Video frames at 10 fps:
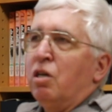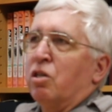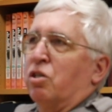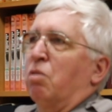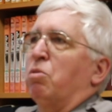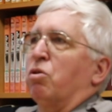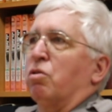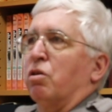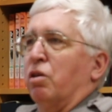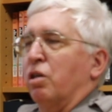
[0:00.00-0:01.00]

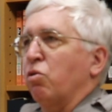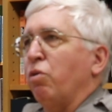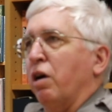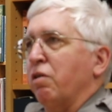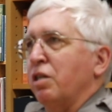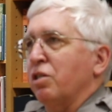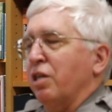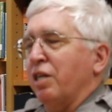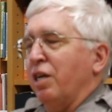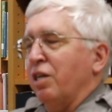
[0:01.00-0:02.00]
Similar inquiries I
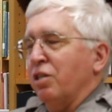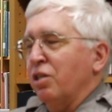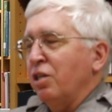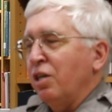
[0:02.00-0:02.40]
get.